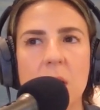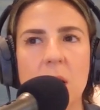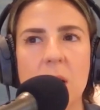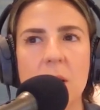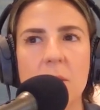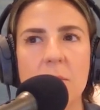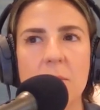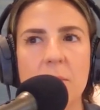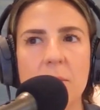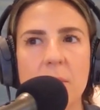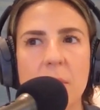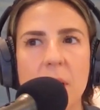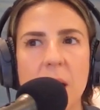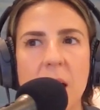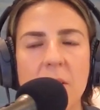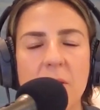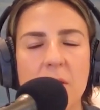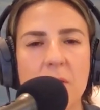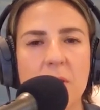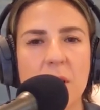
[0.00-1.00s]
um,
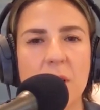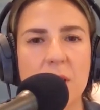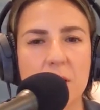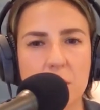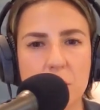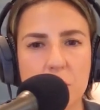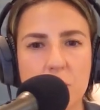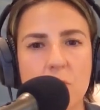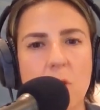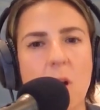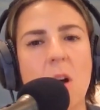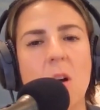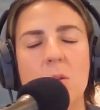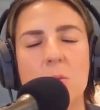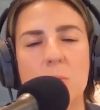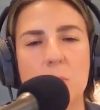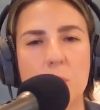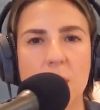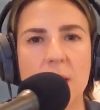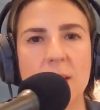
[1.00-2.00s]
have a very
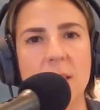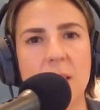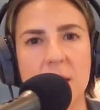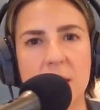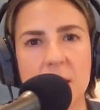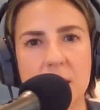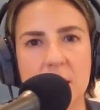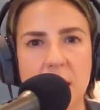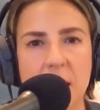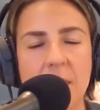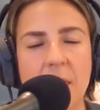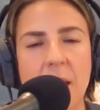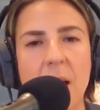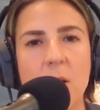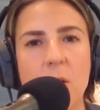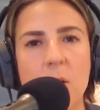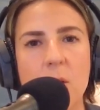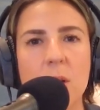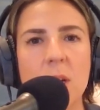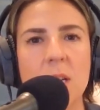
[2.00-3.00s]
strong presence and
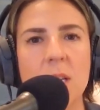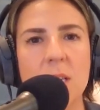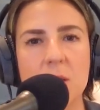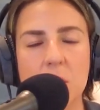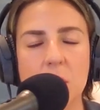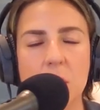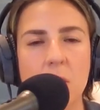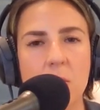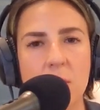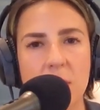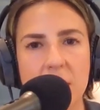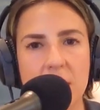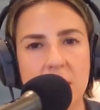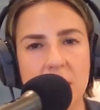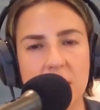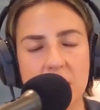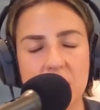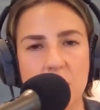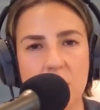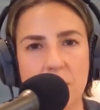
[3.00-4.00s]
that couldn't mm.
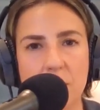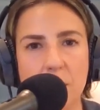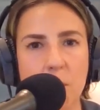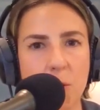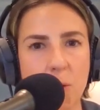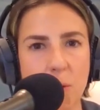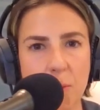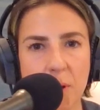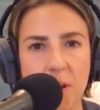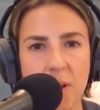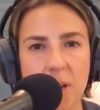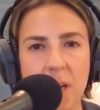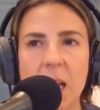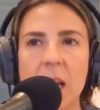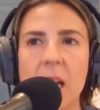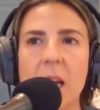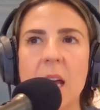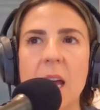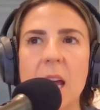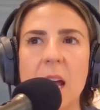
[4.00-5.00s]
coexist with
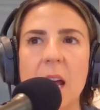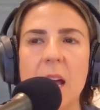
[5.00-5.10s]
vulnerability.